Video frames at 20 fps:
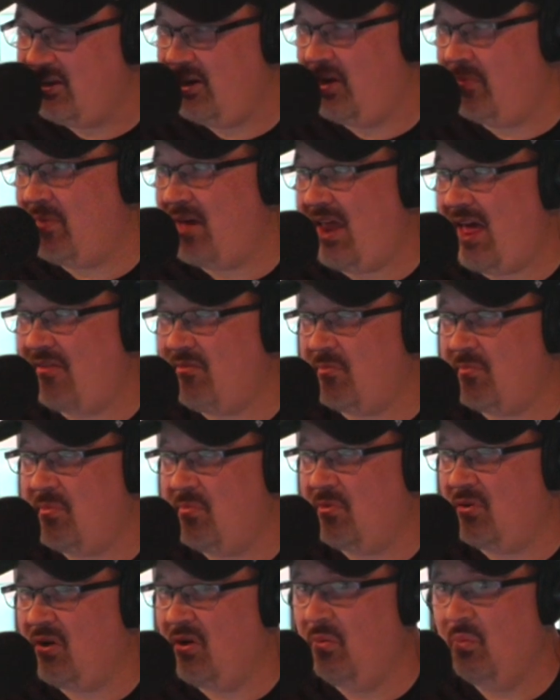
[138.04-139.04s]
You know, I'm not having
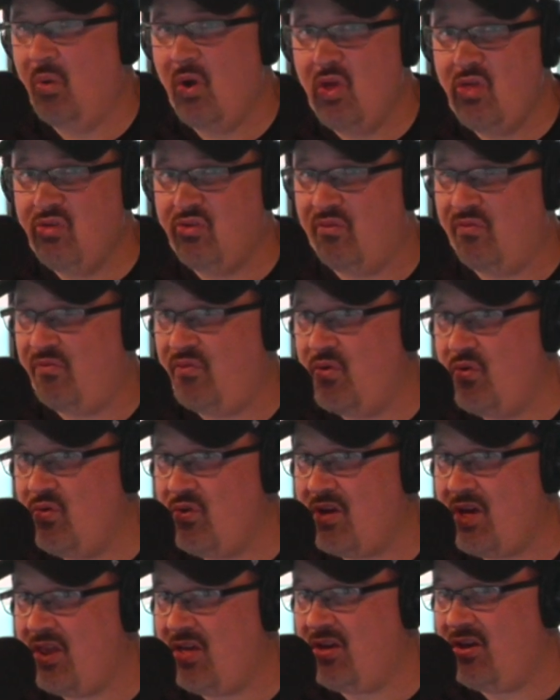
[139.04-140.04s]
people go, when's the
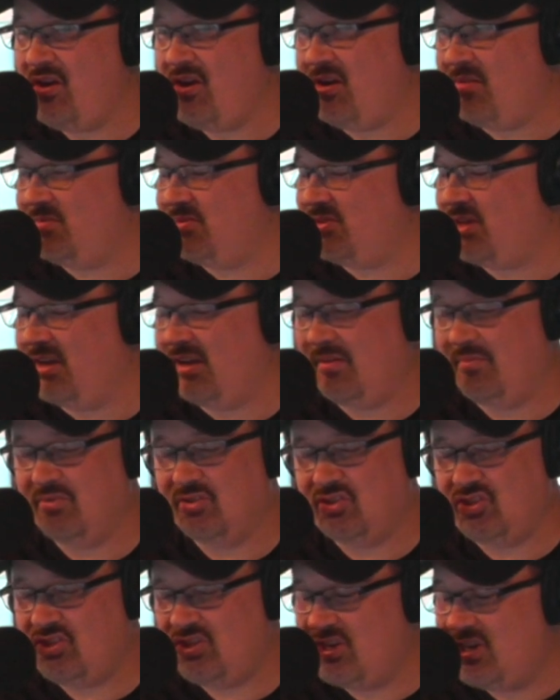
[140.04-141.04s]
food getting here? I'm just like, I'm
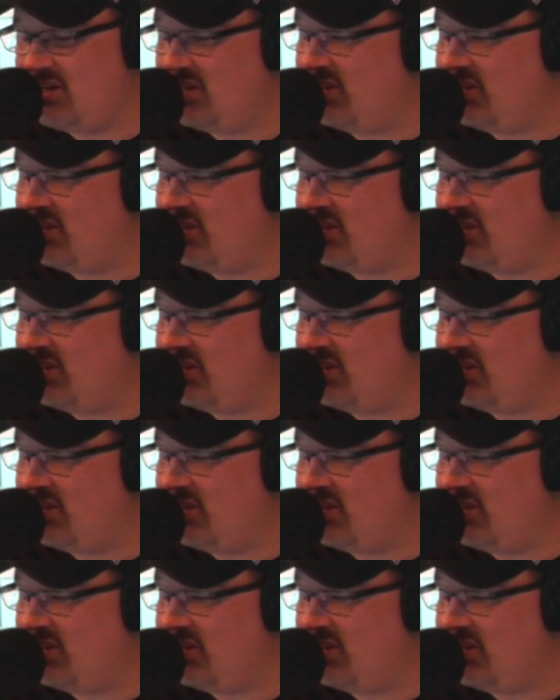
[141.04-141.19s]
just chilling.